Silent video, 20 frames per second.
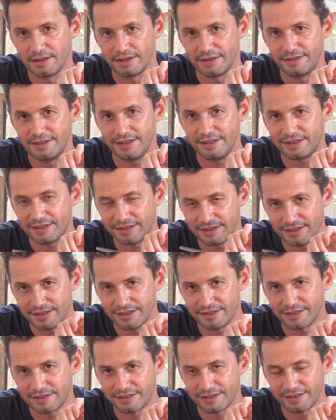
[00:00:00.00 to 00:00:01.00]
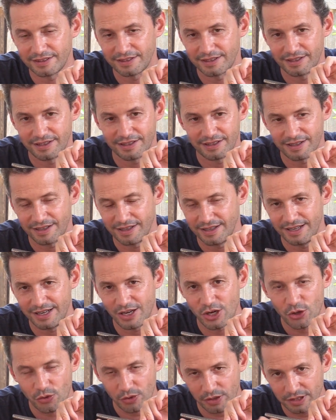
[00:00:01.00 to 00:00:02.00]
This is
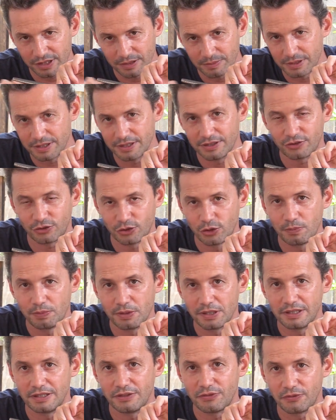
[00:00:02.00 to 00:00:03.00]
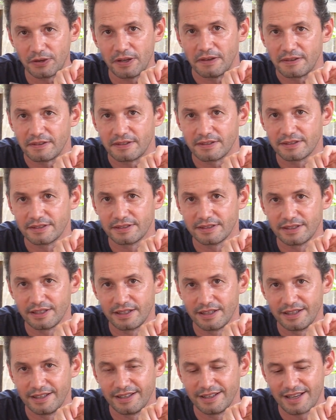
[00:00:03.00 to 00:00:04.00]
incredibly stupidly thin.
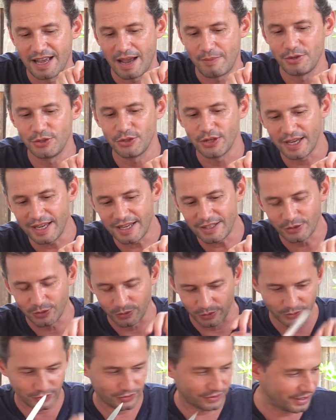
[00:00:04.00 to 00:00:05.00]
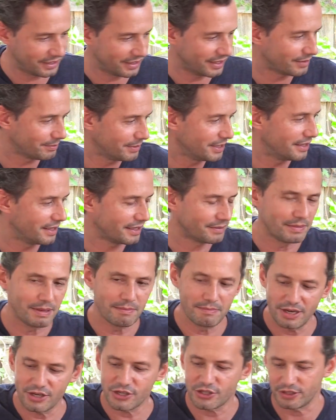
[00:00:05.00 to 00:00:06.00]
I mean, the handles, let
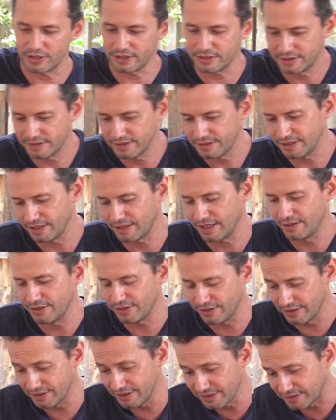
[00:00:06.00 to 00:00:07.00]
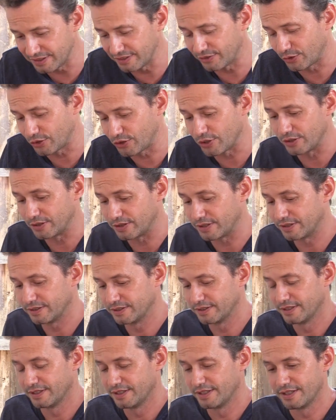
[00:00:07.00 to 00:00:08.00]
me measure, honestly it's a joke.
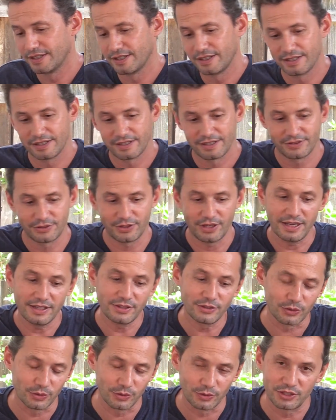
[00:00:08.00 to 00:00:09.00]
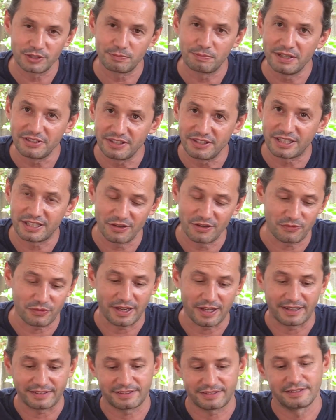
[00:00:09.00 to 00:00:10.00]
The handle is basically
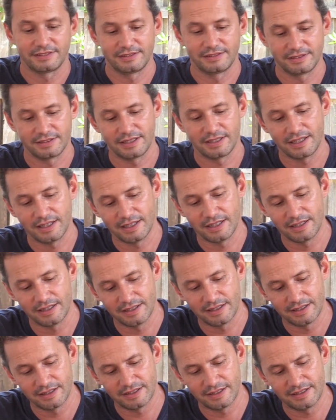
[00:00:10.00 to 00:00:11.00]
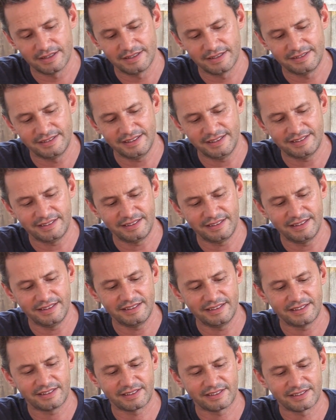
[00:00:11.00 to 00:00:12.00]
flat. This
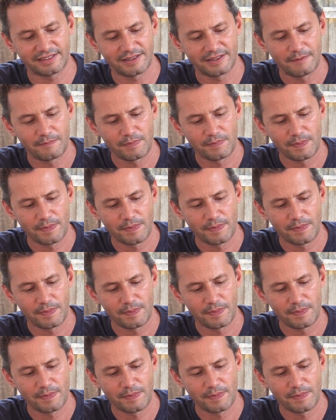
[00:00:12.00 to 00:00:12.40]
is